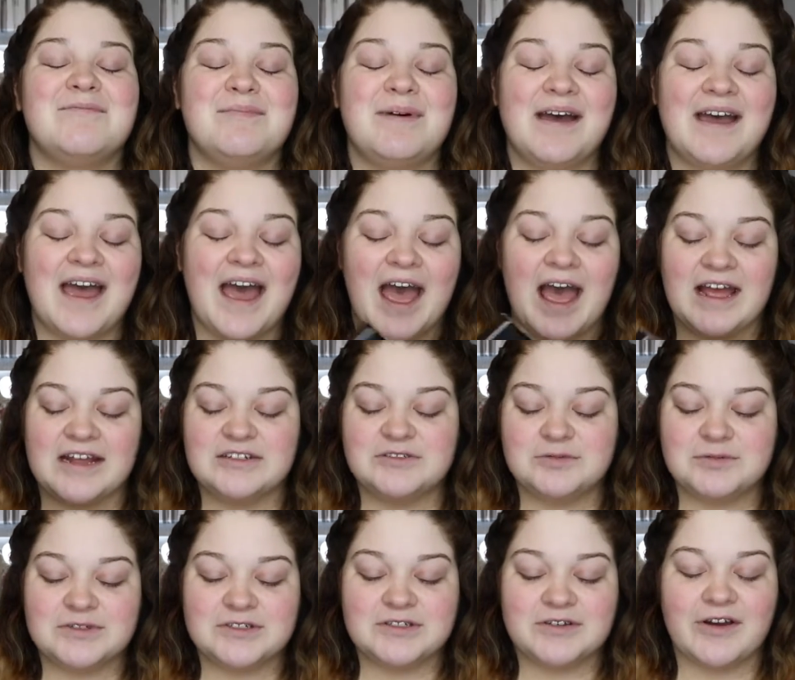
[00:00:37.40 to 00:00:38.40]
But I
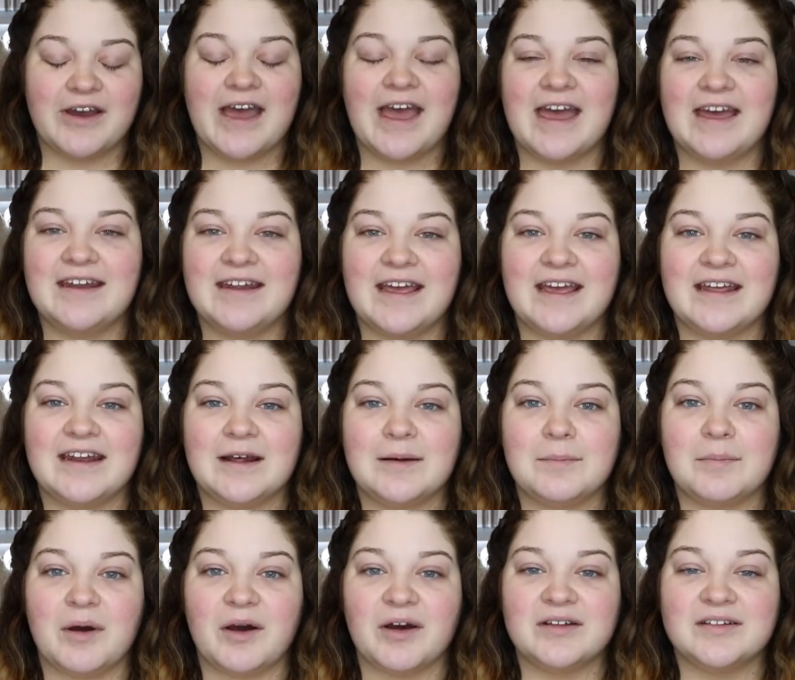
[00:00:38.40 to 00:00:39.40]
just wanted to go ahead and
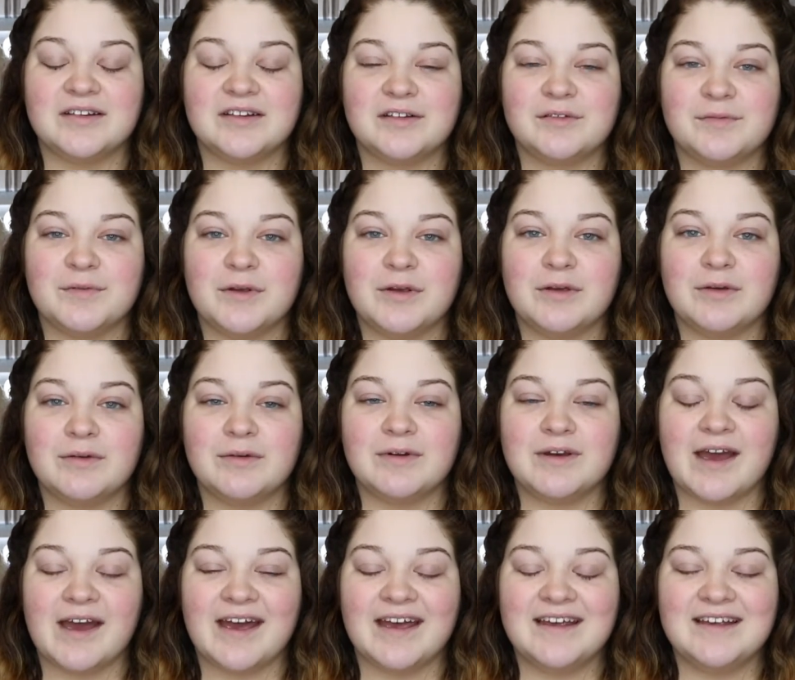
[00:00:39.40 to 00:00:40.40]
unbox this for you
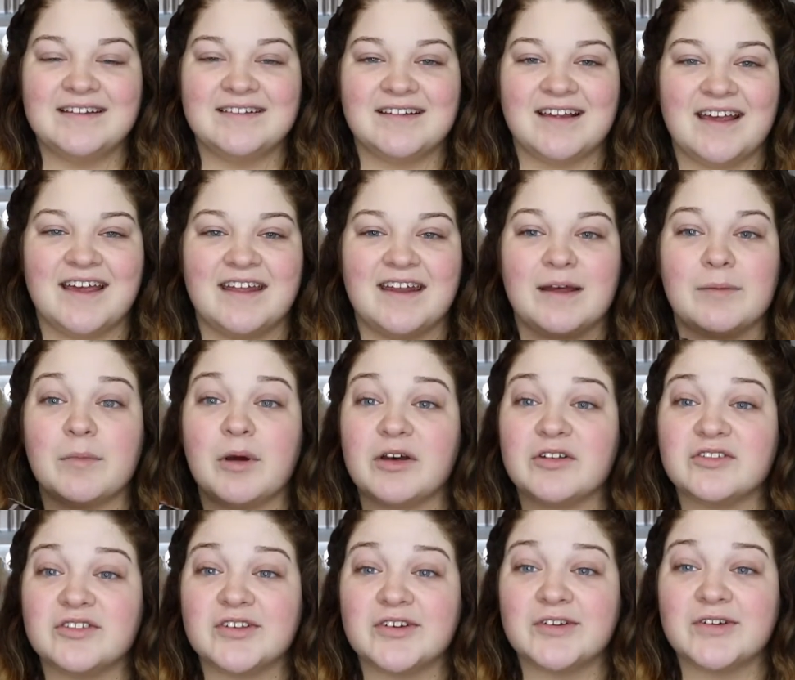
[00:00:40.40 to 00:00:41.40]
guys. And I'm
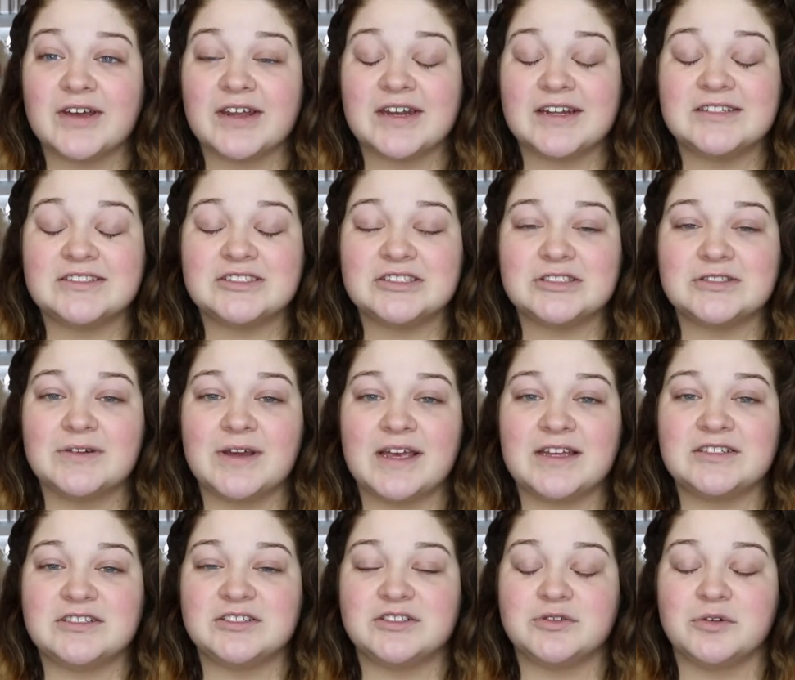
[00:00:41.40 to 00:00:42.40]
also going to do
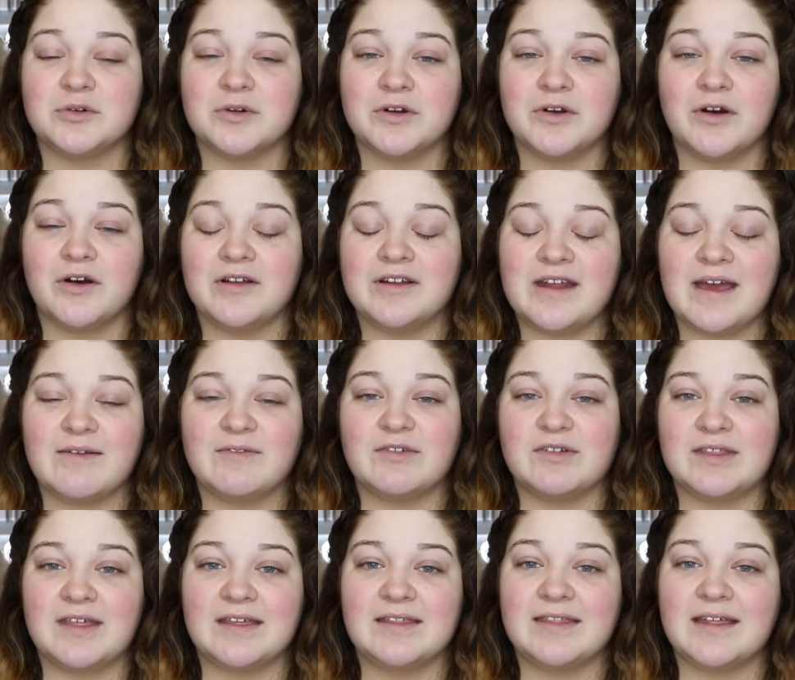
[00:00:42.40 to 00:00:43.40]
a tutorial on
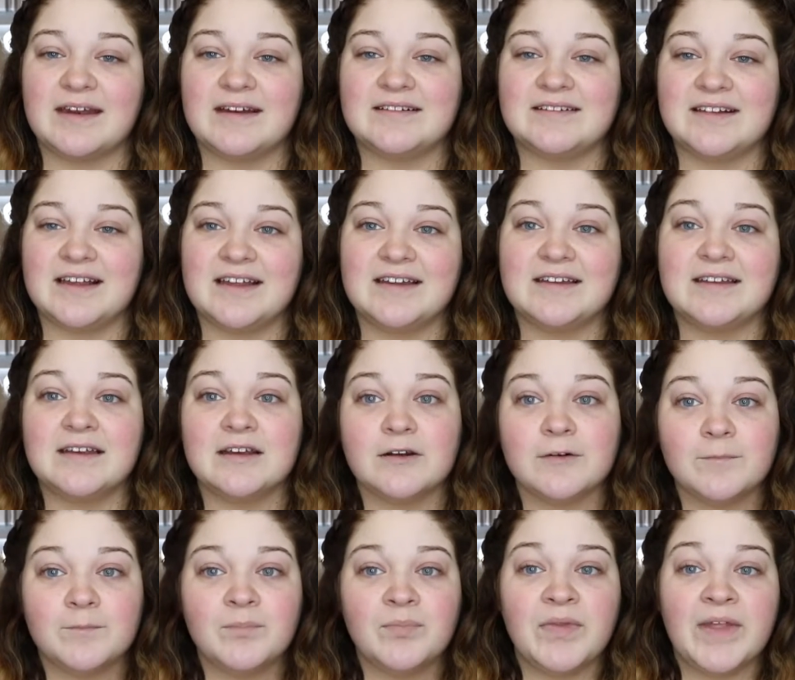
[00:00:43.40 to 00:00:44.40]
everything that is in
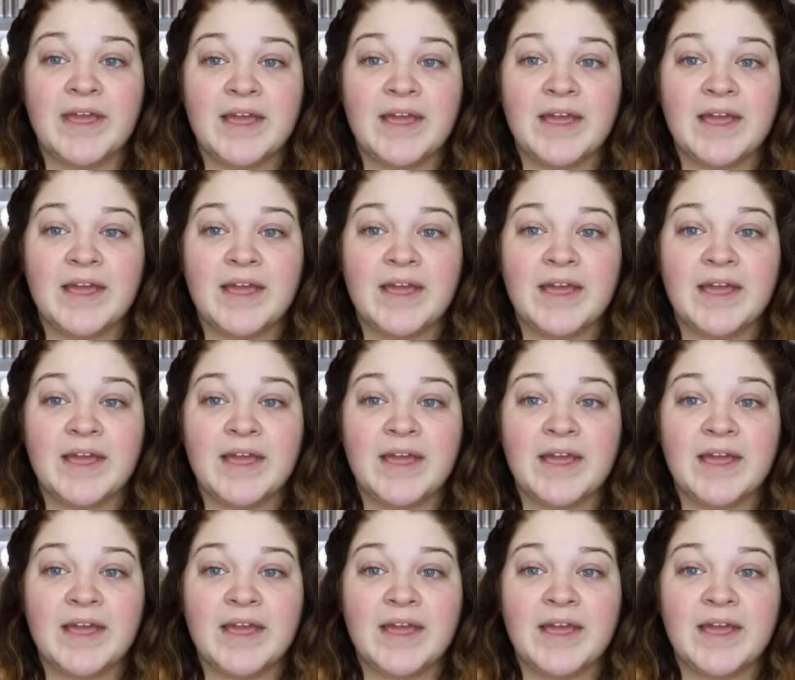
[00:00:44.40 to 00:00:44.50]
here.